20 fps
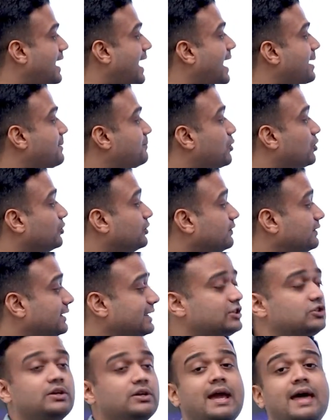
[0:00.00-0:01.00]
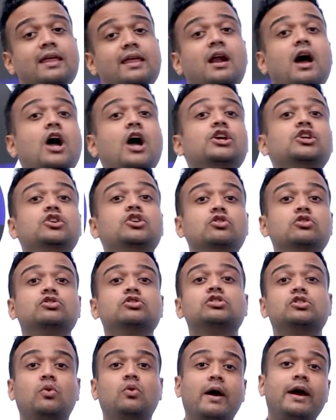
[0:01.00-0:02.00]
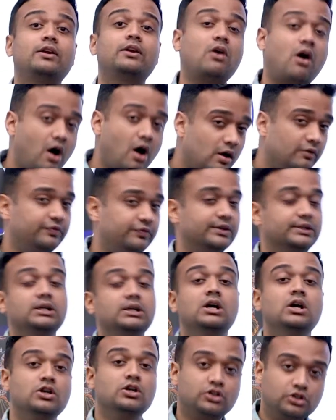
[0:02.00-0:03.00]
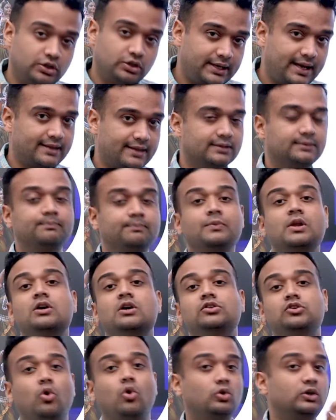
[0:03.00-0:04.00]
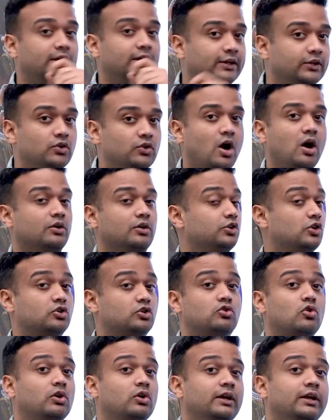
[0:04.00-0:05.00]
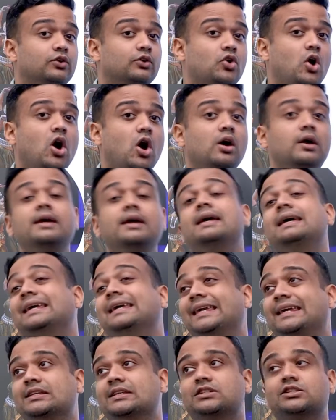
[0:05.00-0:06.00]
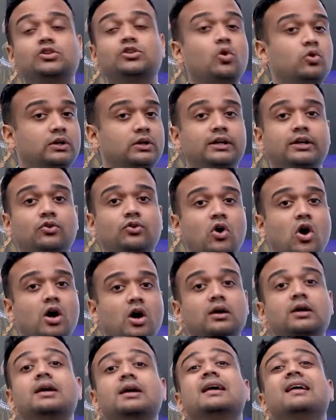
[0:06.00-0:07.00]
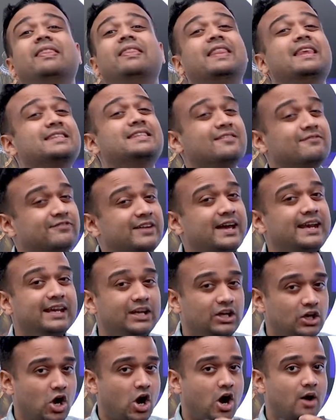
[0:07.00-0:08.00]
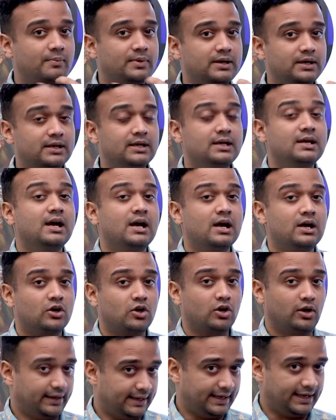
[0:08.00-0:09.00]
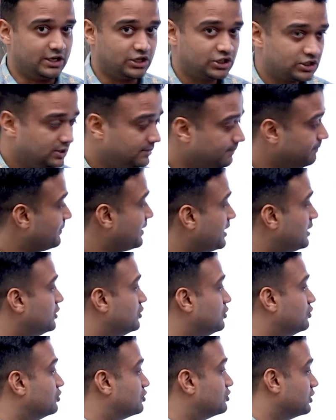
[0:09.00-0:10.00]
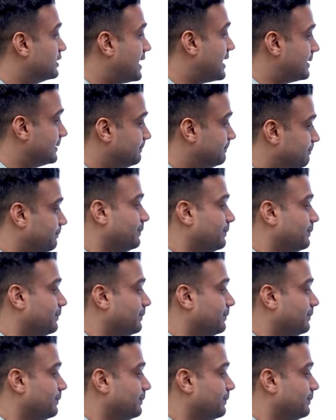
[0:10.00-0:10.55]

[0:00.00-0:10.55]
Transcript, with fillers: And both of these together are used quite often together. Totally wrong, you're totally wrong, he's totally wrong. There's a very common collocation used together.